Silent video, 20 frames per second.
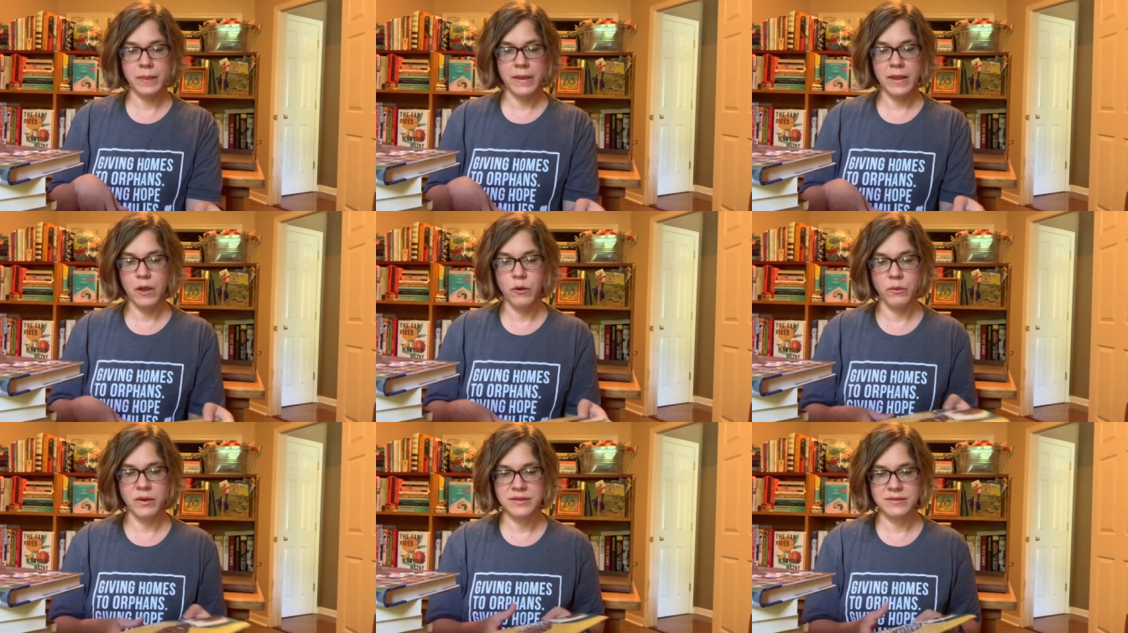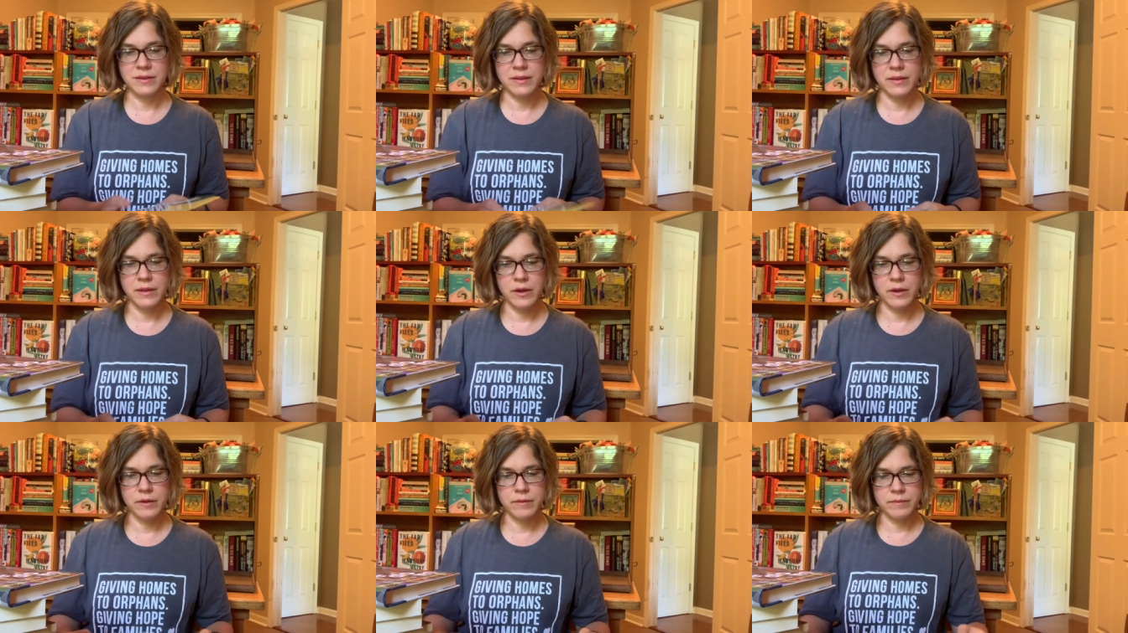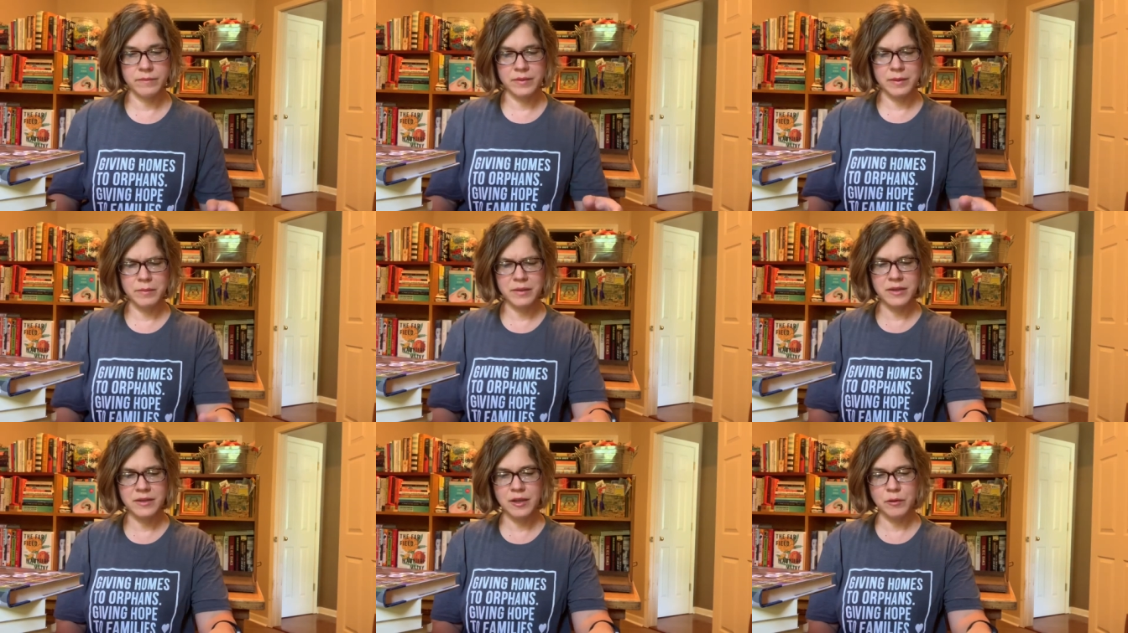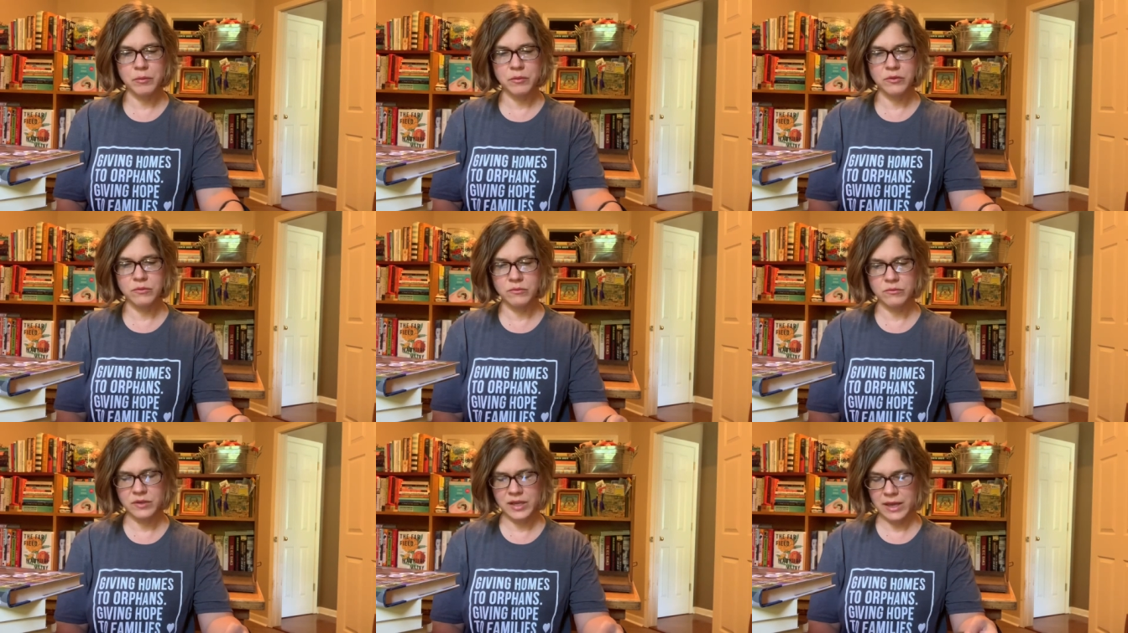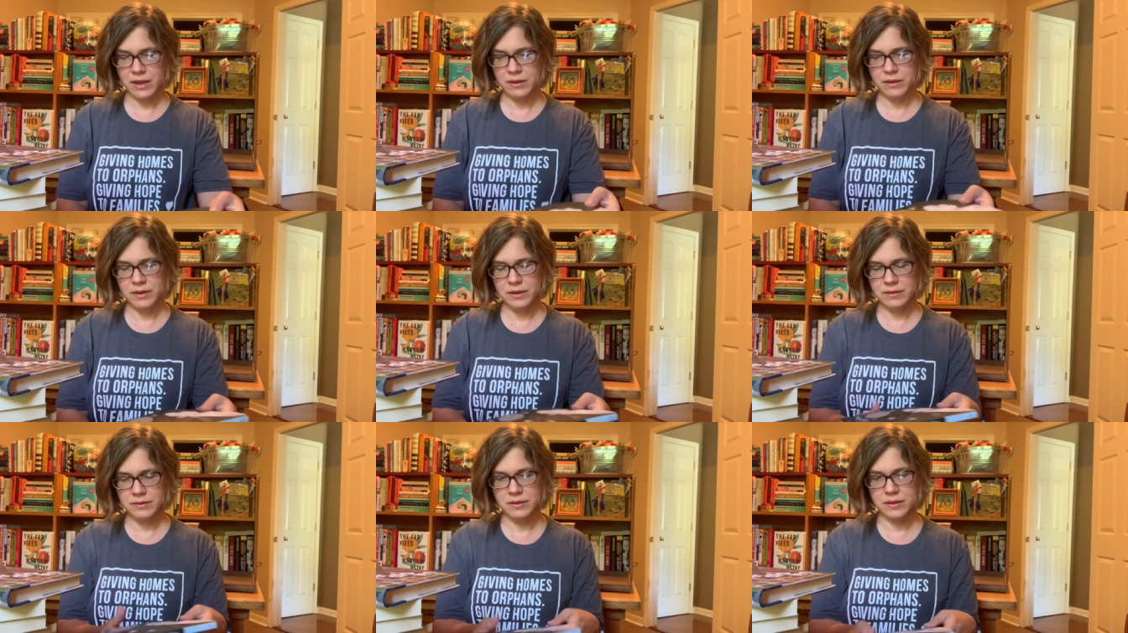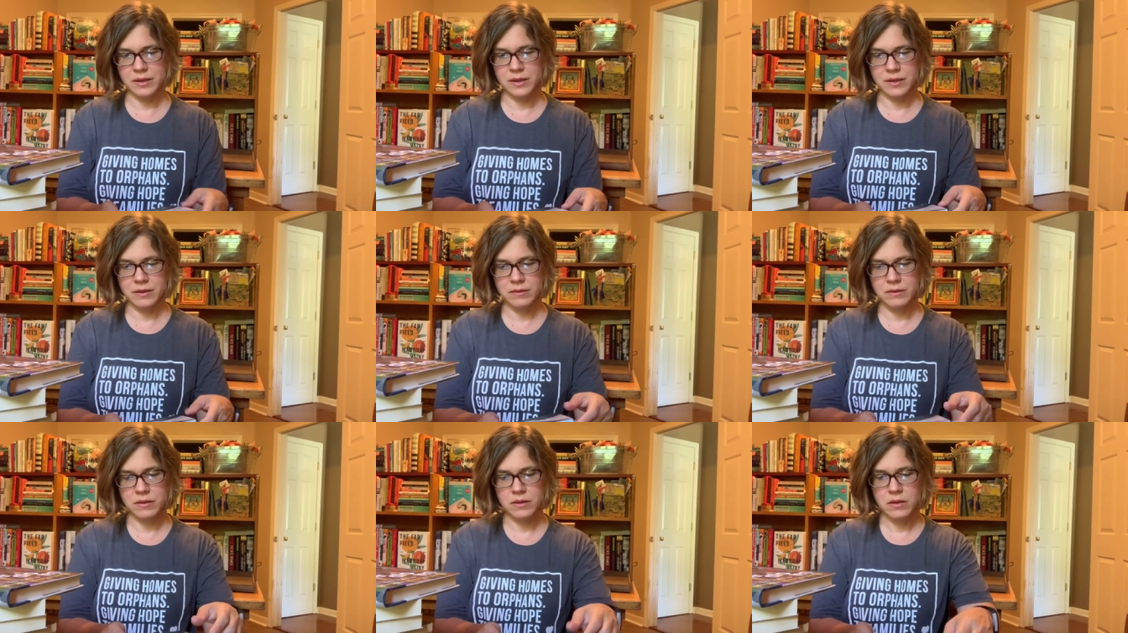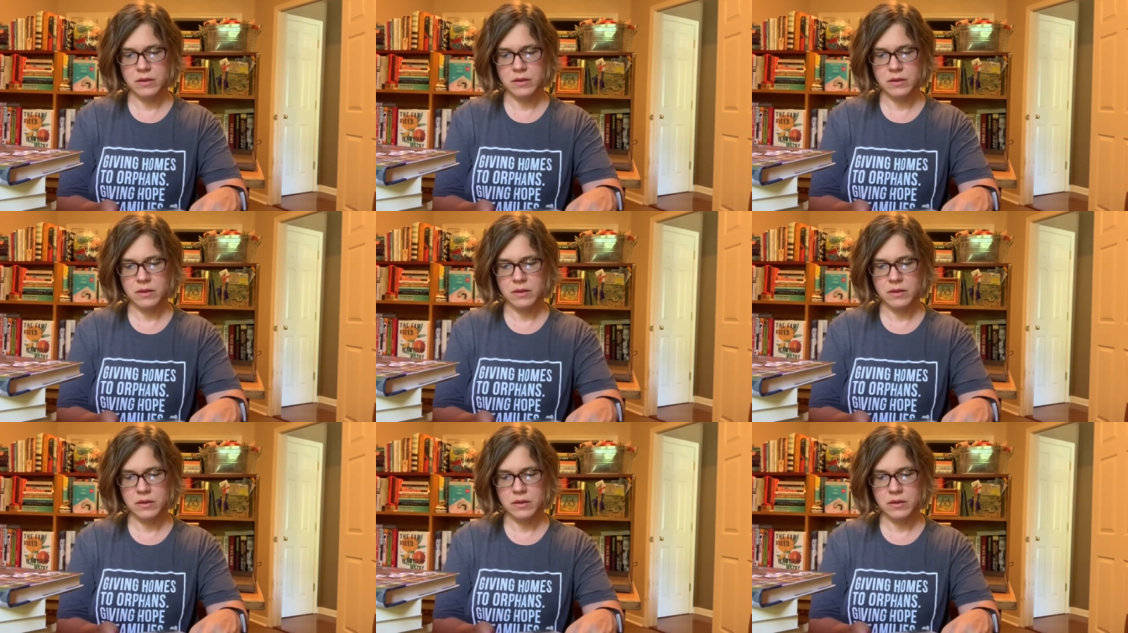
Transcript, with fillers: I wasn't there. Let me double count these again.